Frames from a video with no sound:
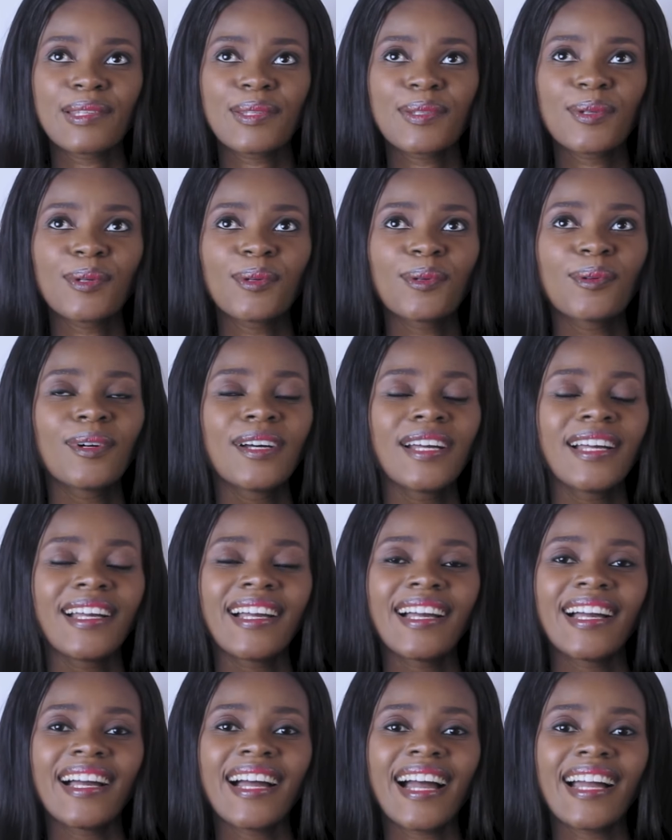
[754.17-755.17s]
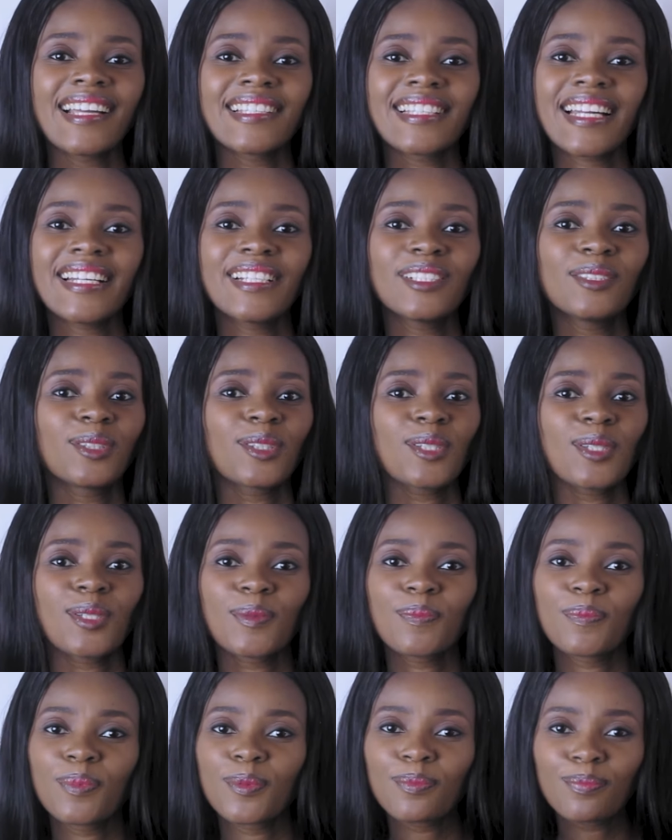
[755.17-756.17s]
So I started
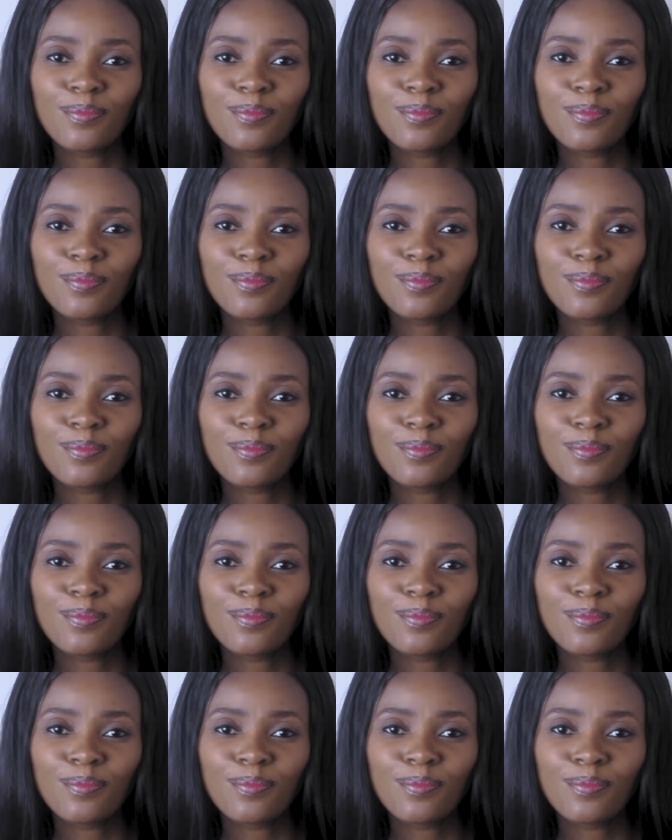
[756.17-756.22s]
just